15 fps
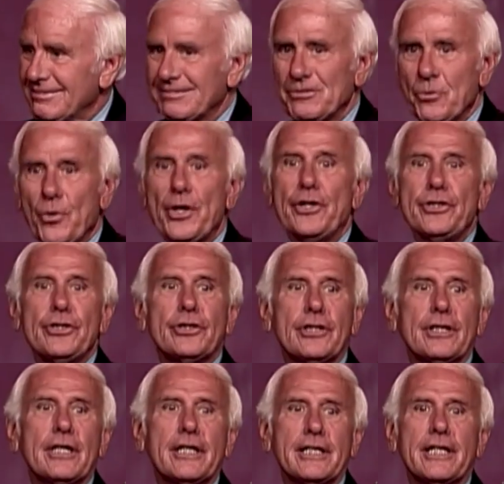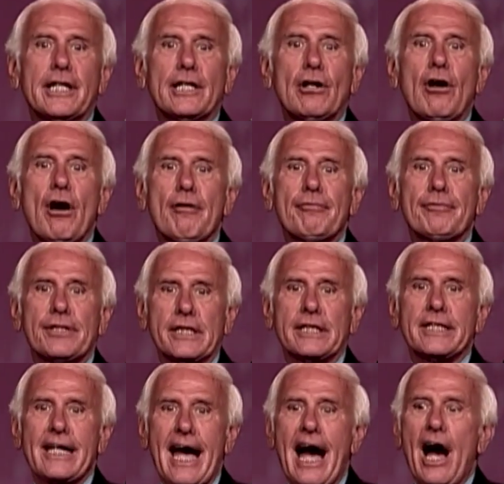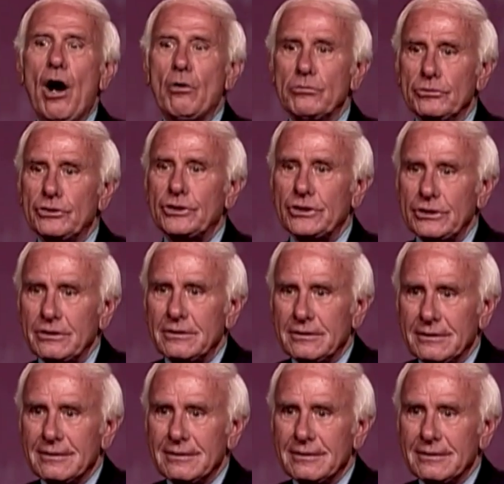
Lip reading: When are you gonna get off the couch?